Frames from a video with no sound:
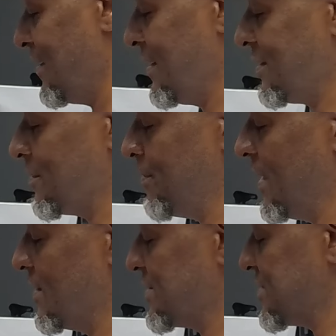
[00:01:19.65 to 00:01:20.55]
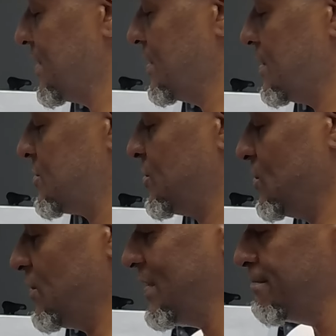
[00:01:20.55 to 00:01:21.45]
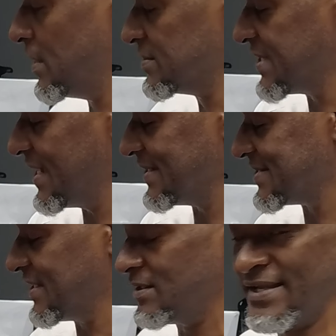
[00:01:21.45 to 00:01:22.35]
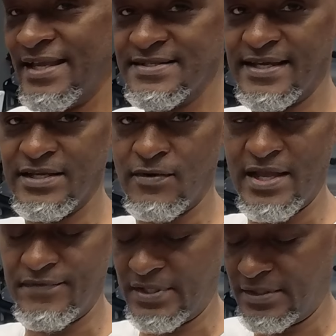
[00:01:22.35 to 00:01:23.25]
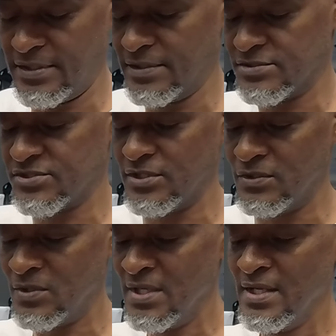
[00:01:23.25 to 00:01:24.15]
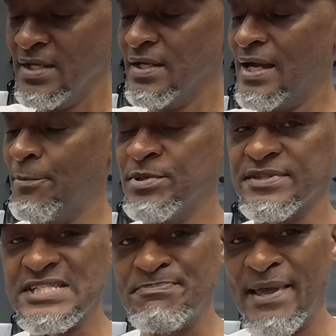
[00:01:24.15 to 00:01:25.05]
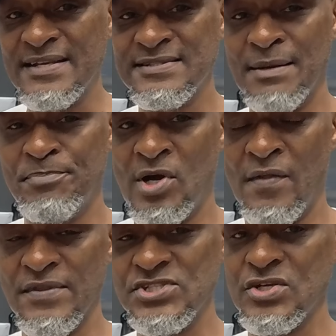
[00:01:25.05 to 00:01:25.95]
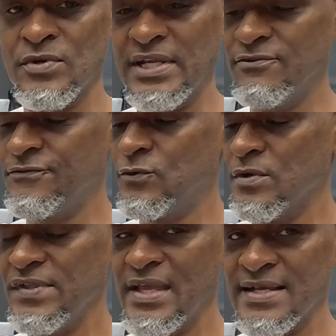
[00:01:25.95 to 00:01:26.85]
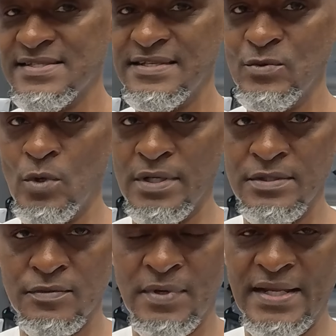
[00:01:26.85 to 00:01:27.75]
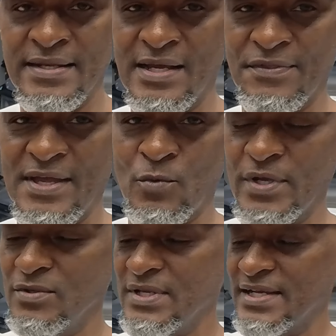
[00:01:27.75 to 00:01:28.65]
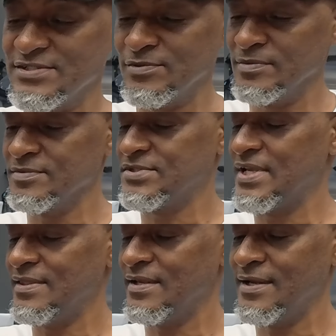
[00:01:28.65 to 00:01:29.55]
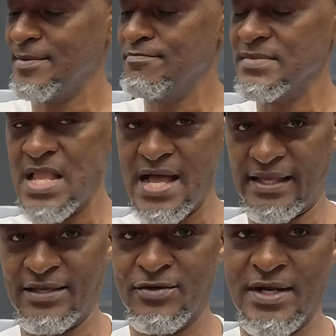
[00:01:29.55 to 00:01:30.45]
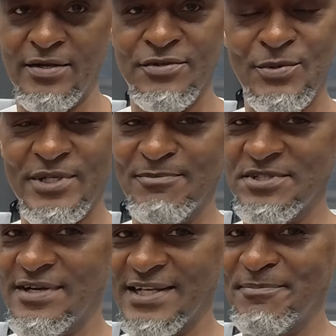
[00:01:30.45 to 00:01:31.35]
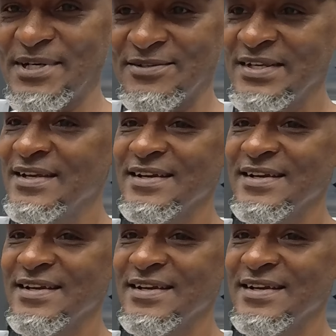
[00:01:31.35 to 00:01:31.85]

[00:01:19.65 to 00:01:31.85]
in comparison to the multi-cell anti-gravity here. So I'll put the specs up on the screen for the SC1 right now. That way you guys don't say that I'm lying or I don't know what I'm talking about